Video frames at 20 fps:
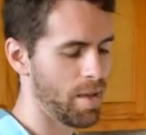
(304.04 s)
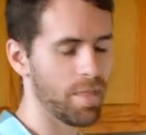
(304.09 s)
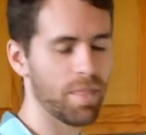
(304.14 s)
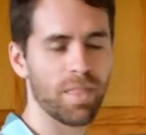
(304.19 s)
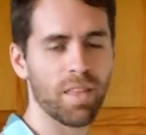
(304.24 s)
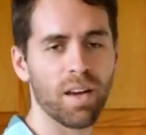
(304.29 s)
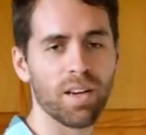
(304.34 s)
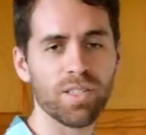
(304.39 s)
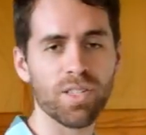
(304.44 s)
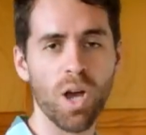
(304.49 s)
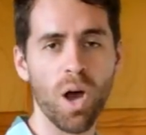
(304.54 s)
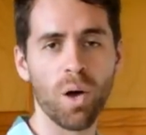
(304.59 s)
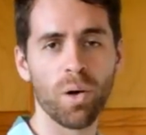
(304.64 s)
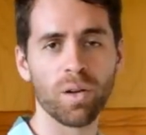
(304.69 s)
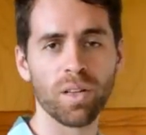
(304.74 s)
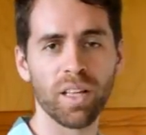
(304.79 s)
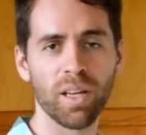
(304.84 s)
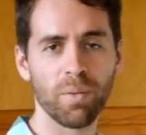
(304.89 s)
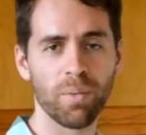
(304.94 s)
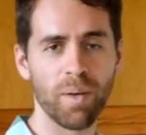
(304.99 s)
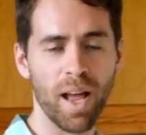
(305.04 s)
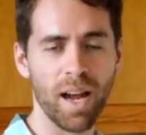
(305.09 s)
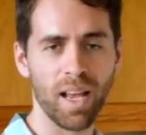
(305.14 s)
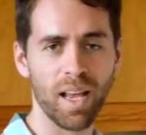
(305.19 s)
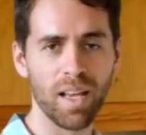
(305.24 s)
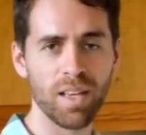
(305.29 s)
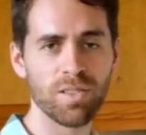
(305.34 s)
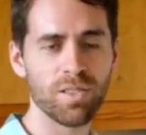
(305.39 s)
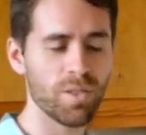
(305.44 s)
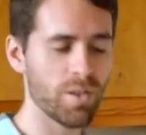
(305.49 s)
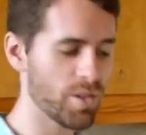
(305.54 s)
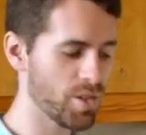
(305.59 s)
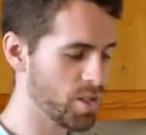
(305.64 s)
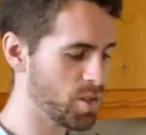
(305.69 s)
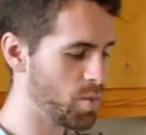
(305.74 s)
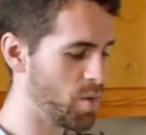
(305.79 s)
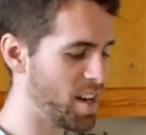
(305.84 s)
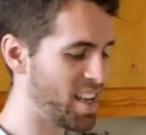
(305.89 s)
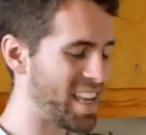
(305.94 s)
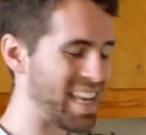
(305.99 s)
They're totally ready, so you
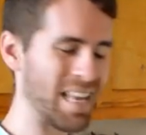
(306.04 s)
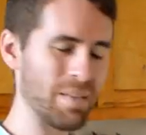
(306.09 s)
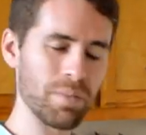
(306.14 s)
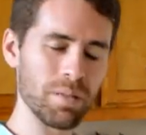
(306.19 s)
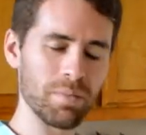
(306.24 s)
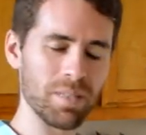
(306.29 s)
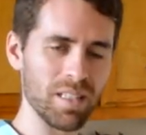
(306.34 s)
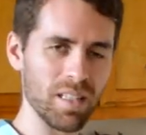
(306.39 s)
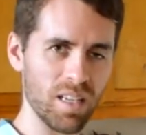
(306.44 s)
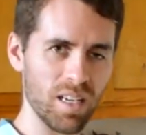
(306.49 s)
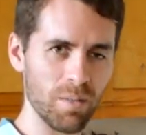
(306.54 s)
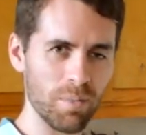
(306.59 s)
just want to keep them a little